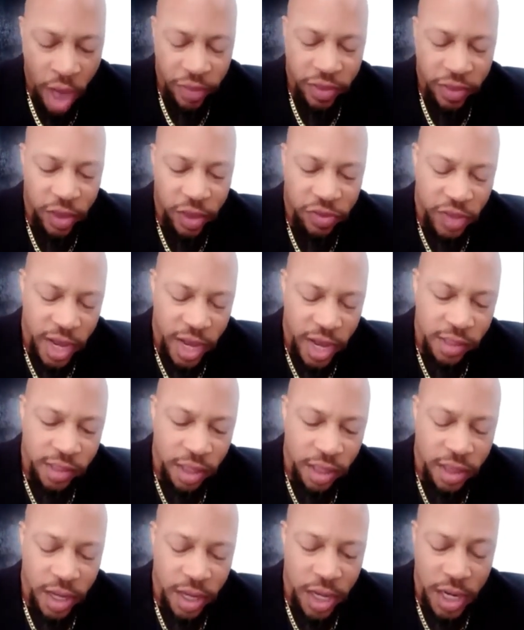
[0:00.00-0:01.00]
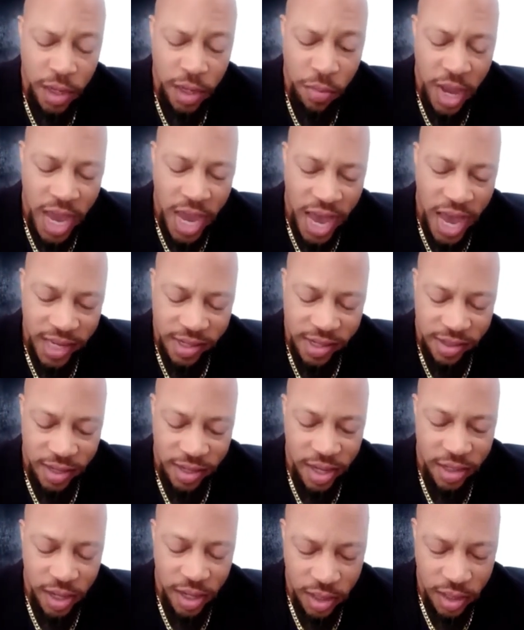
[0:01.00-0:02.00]
the things that the enemy has
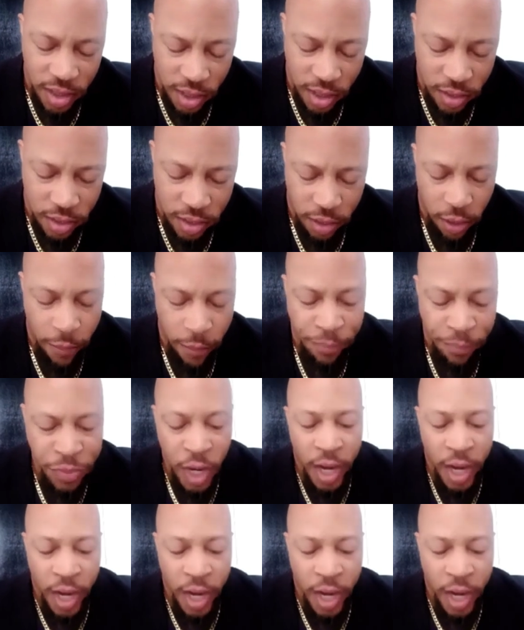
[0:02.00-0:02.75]
sent against them.